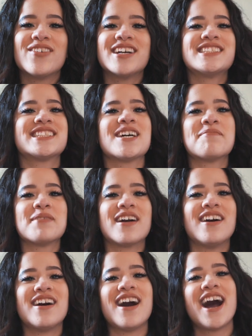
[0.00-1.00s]
What's up,
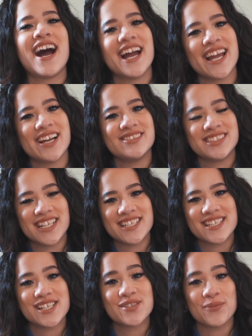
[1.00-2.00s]
y'all? Hi, I'm
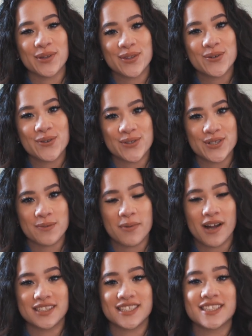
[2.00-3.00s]
Genesis with The Culture
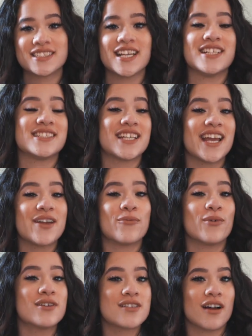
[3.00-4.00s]
Project, and
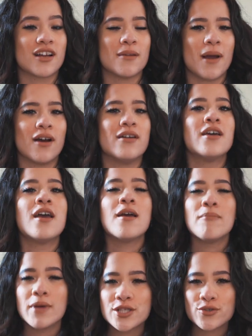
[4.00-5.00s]
today we're talking about
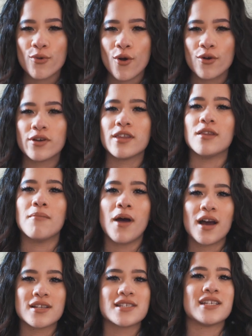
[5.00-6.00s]
men's role in the
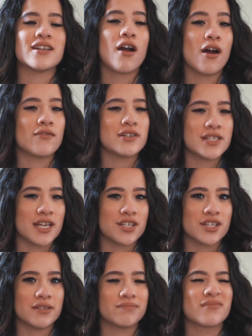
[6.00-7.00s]
modesty
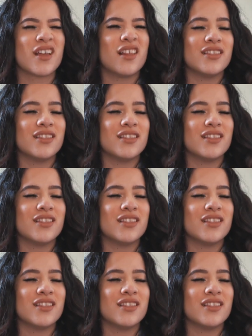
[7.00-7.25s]
conversation.